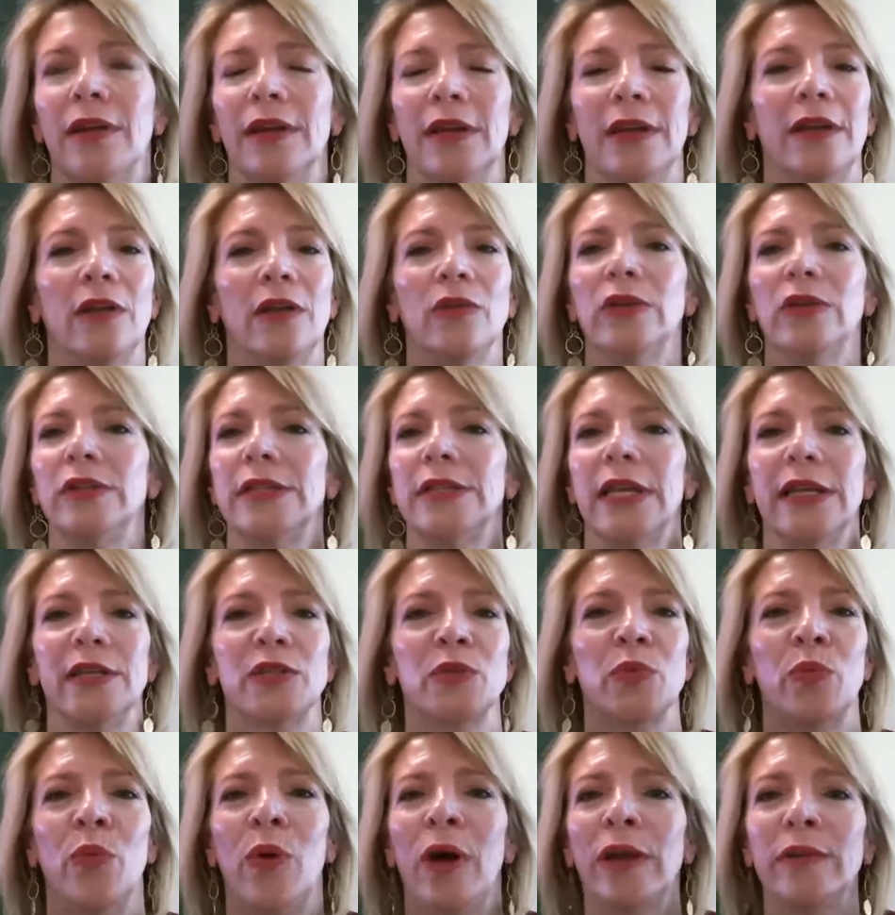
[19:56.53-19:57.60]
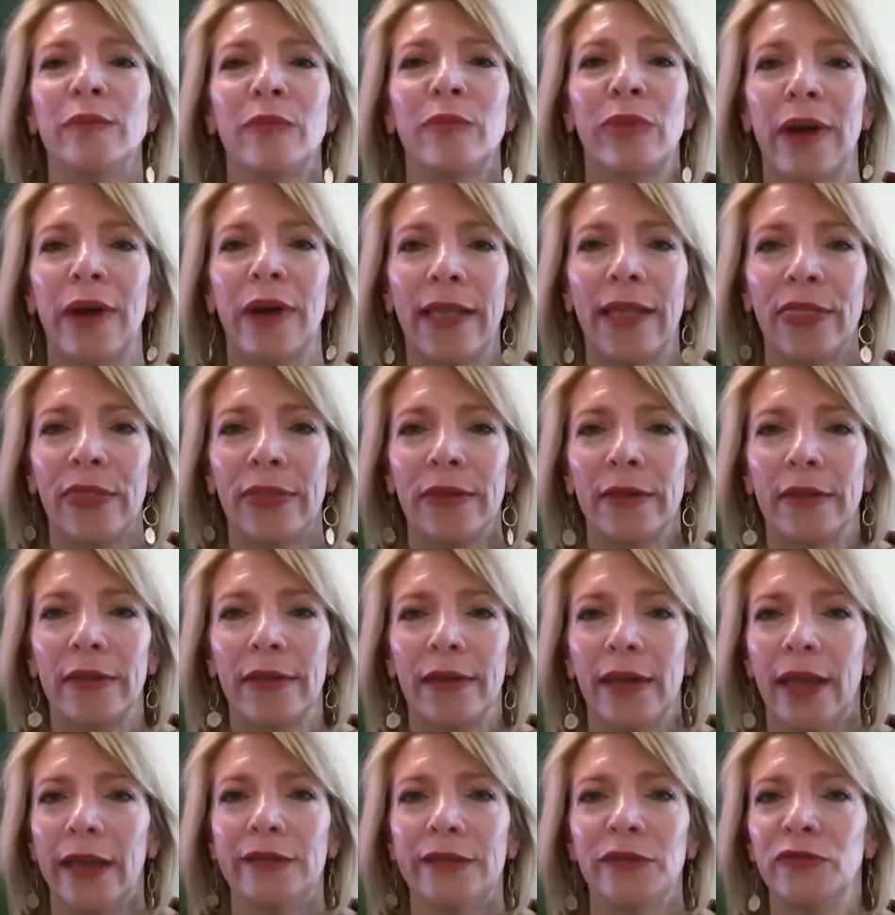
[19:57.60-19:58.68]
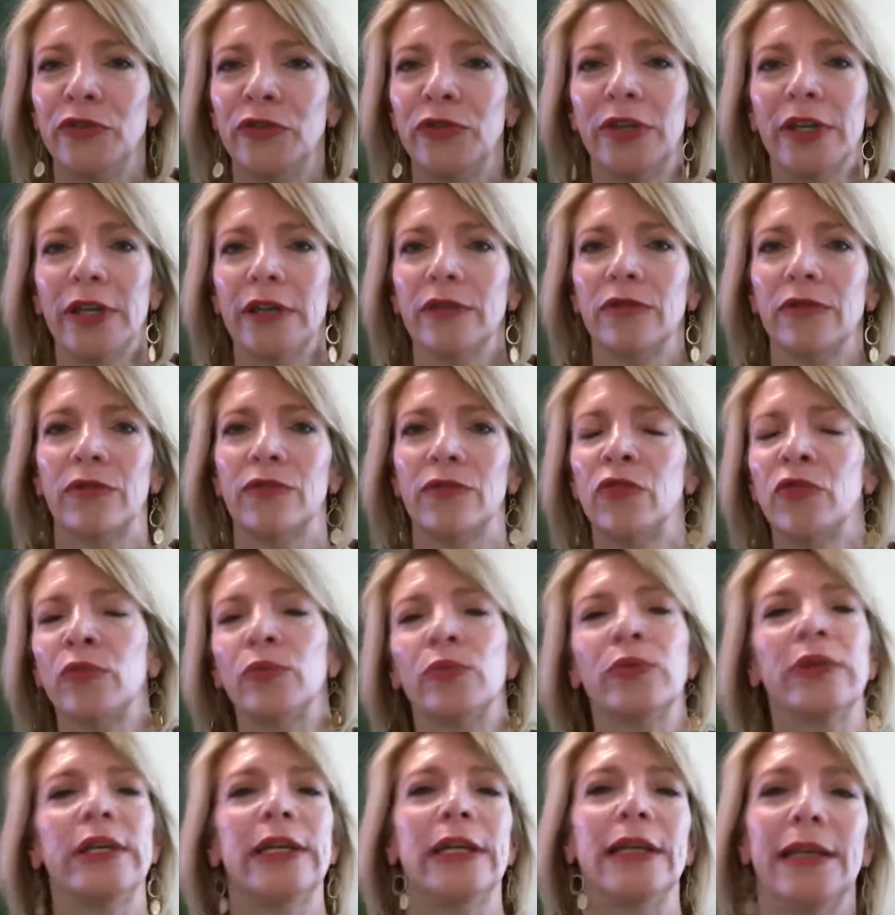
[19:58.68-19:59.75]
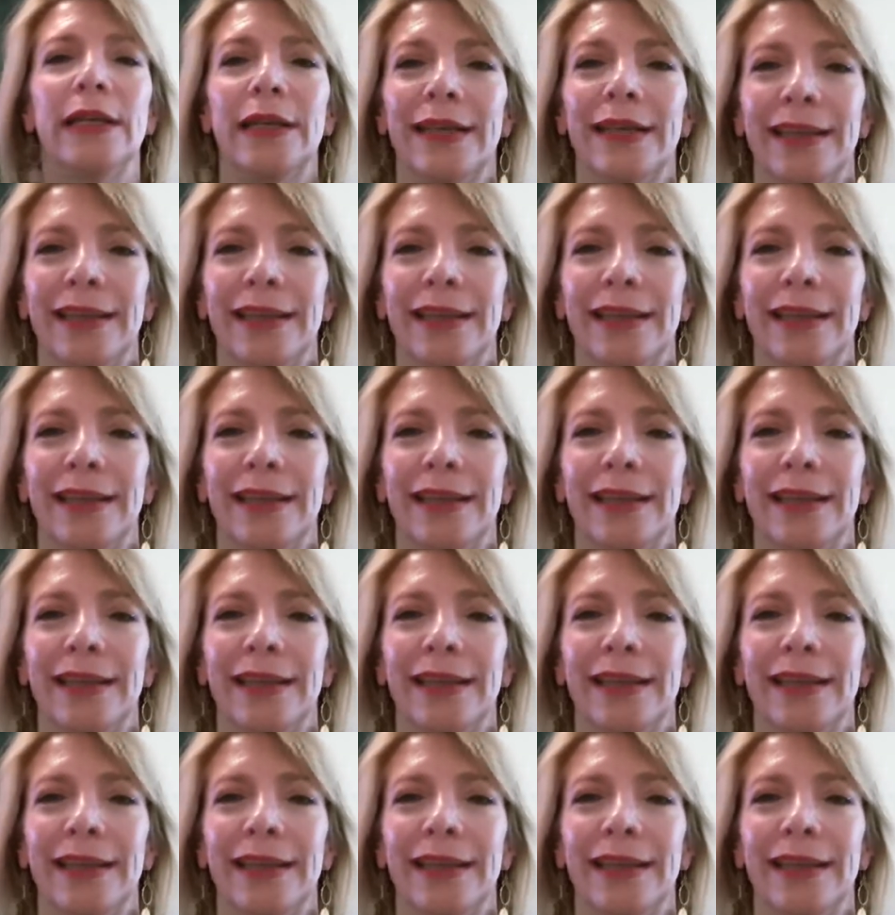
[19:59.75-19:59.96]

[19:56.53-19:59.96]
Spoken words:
it only takes one breath. And if you get 3,